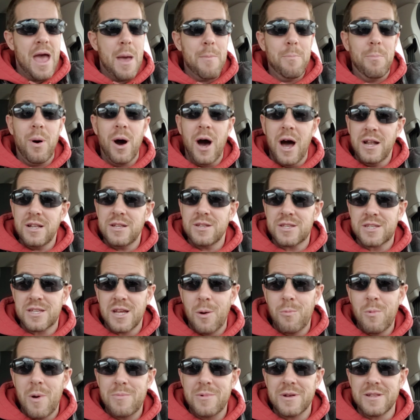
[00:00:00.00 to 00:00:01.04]
But
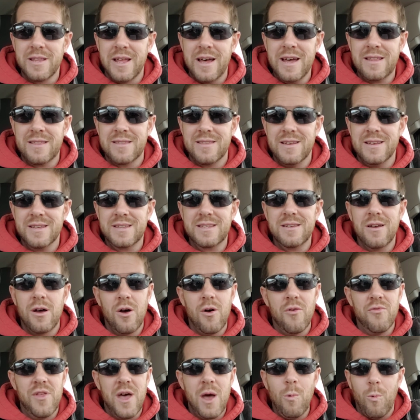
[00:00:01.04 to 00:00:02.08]
some women like this,
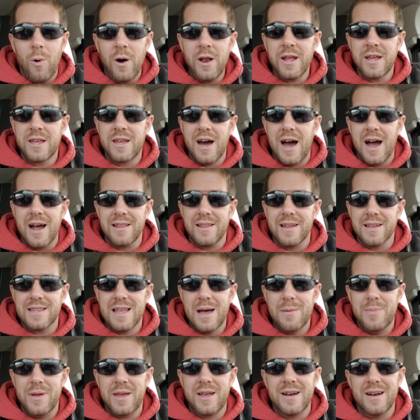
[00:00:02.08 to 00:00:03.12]
they want a guy like
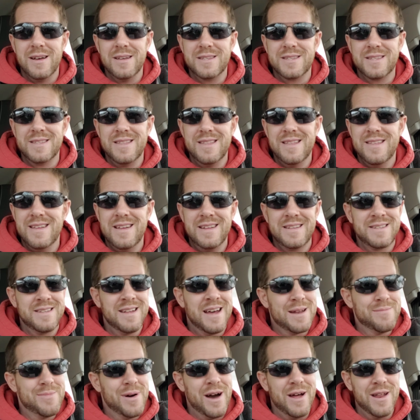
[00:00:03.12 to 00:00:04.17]
that because it's
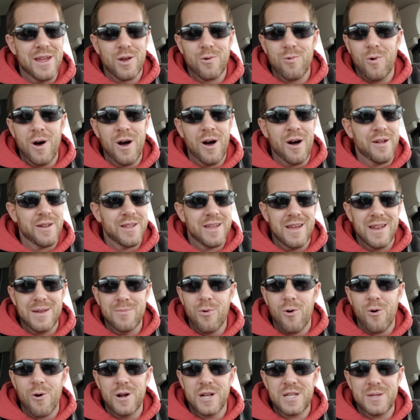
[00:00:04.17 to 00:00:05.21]
not about equality anymore.